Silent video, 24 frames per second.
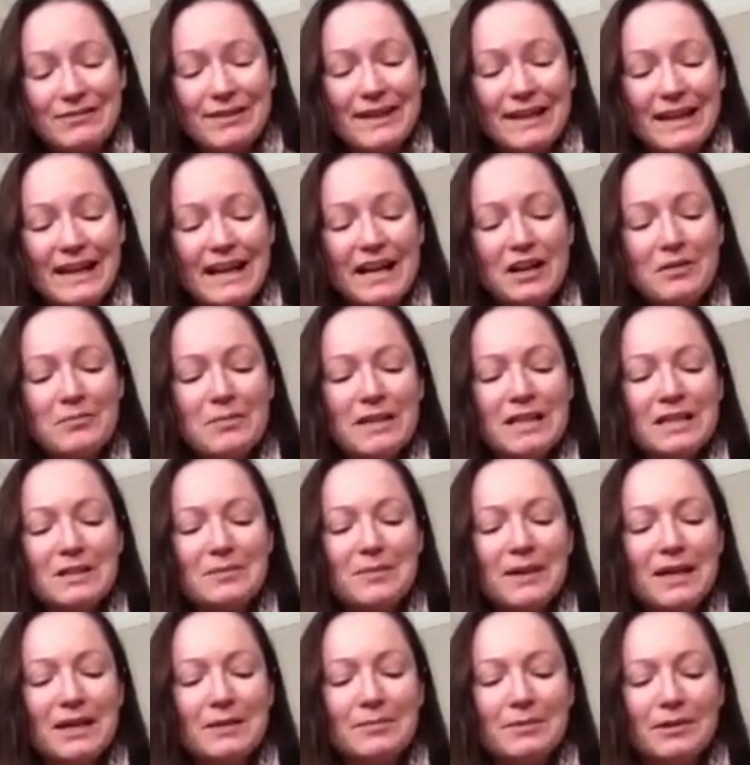really help these
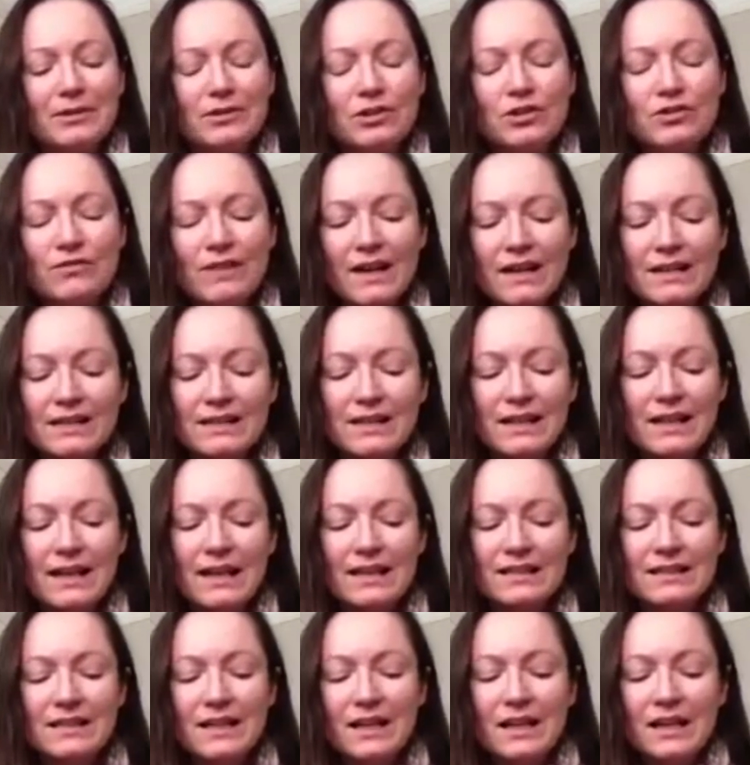people trying to
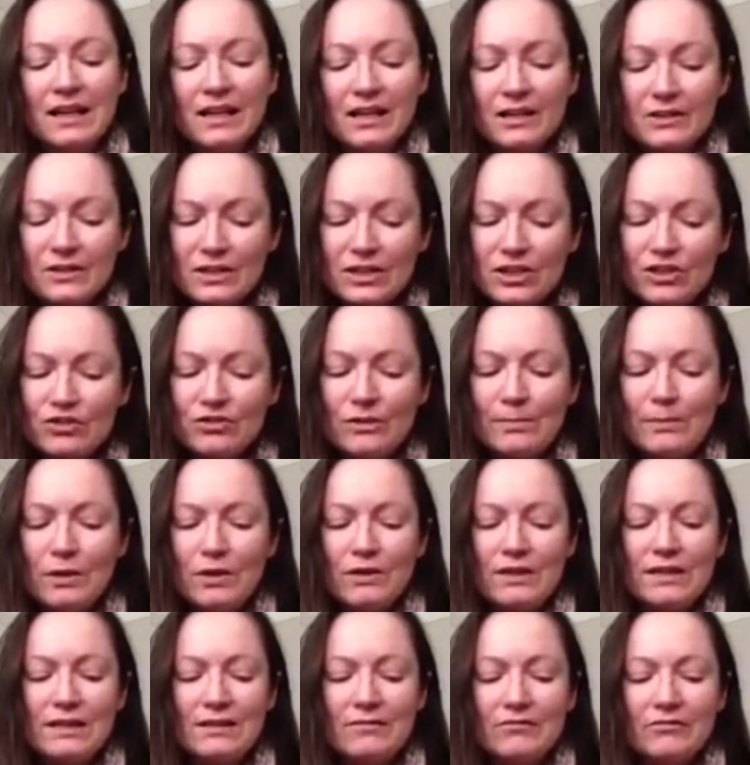get, you know, distribute
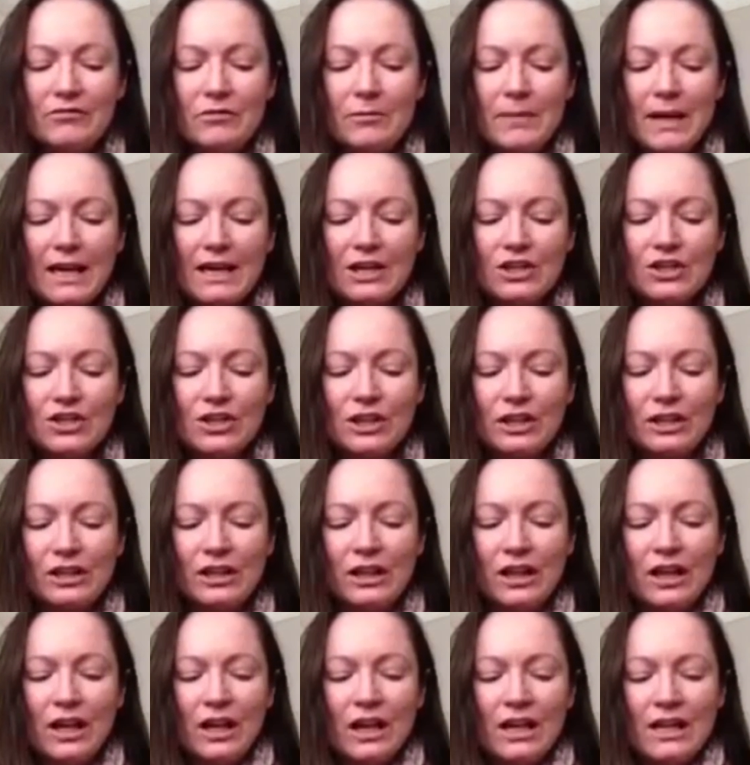this information.
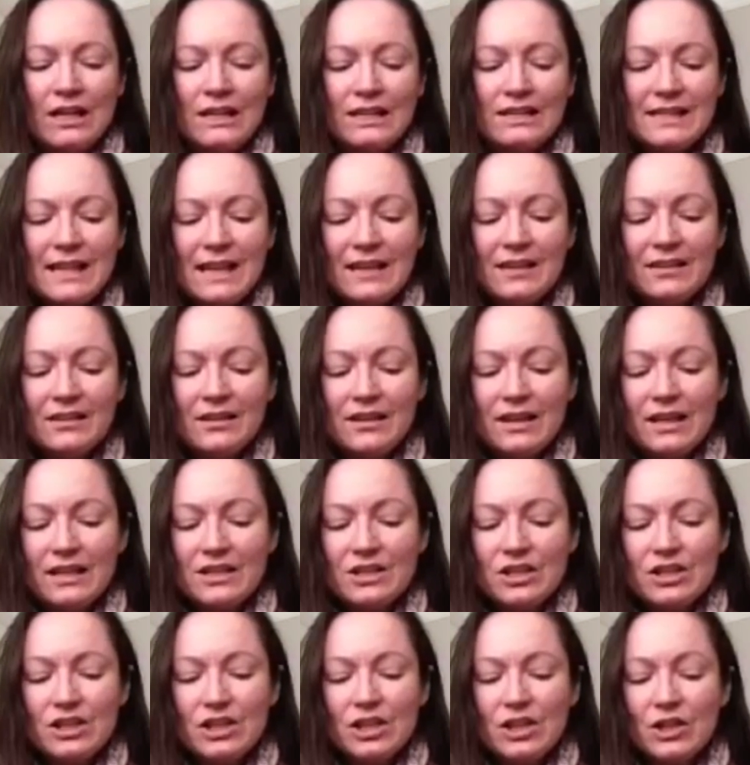Send
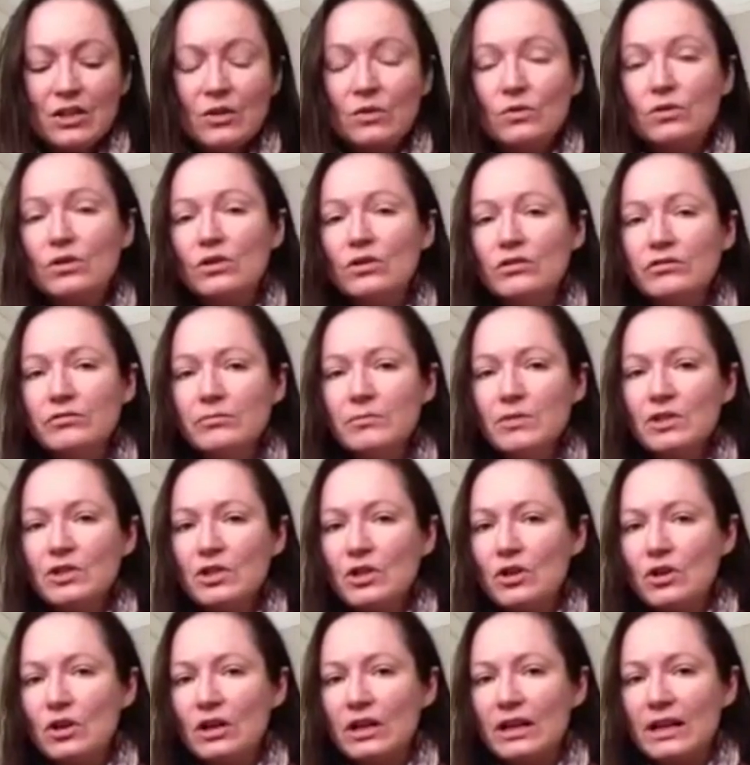things to government
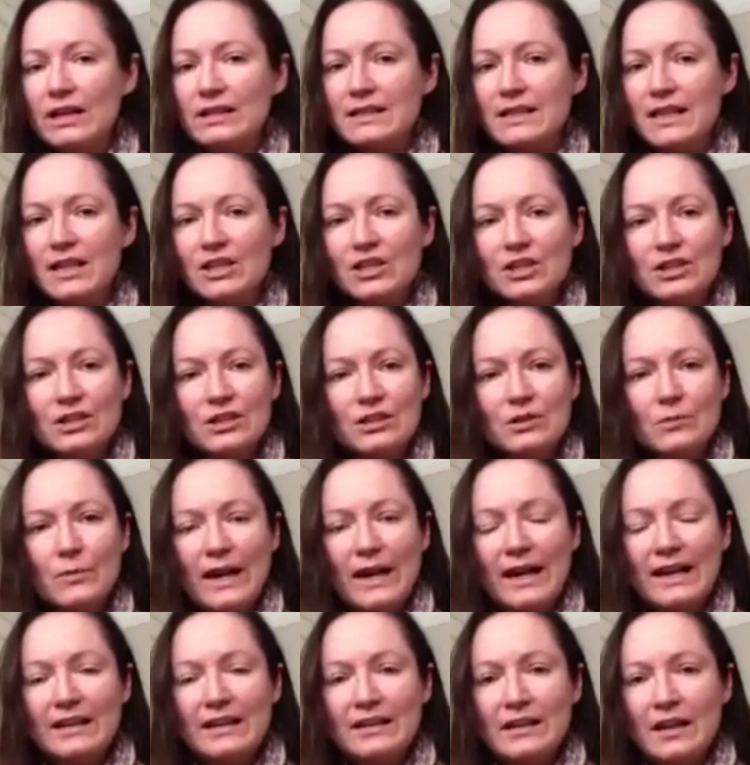organisations as
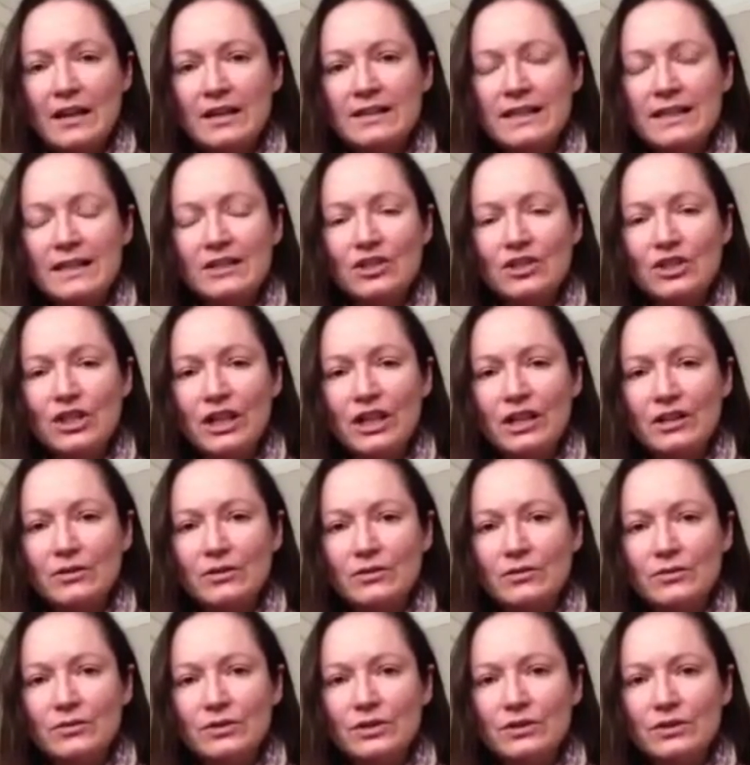well as
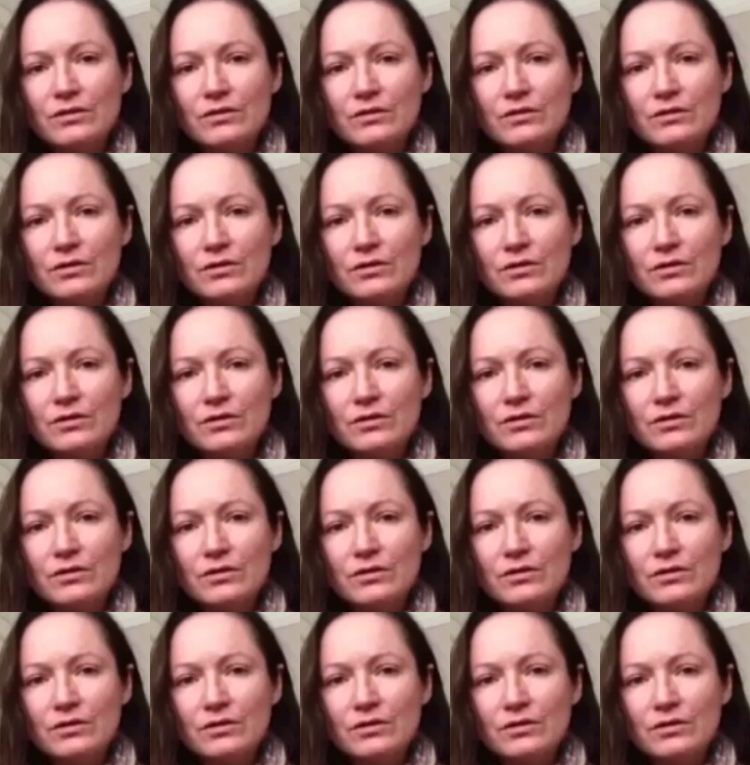NGOs.